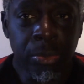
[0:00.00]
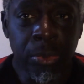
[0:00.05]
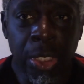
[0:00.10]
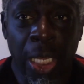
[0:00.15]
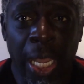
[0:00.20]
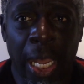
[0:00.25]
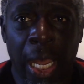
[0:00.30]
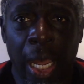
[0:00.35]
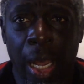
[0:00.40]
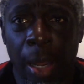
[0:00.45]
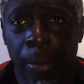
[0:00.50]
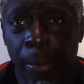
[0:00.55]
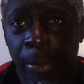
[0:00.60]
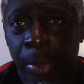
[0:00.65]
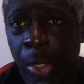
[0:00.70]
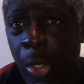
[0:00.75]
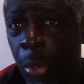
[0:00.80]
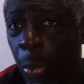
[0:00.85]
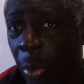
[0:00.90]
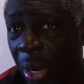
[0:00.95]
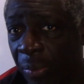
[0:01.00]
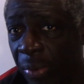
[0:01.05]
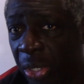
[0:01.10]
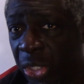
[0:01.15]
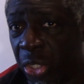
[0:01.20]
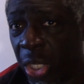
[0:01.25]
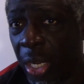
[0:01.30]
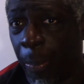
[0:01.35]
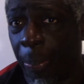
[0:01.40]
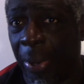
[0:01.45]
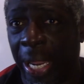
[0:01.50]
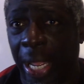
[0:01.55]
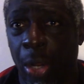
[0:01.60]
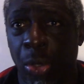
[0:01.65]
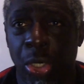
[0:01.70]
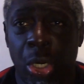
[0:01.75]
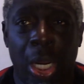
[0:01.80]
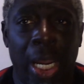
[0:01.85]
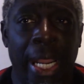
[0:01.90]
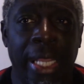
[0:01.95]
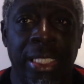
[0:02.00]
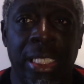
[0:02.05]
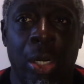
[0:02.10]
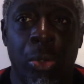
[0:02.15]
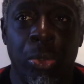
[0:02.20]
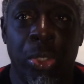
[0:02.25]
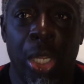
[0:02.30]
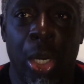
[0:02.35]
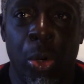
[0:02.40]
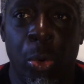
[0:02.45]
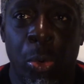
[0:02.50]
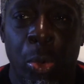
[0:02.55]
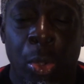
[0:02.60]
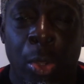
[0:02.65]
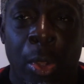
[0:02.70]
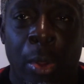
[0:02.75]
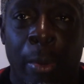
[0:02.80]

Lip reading: Whether he's going to play or not, I don't know.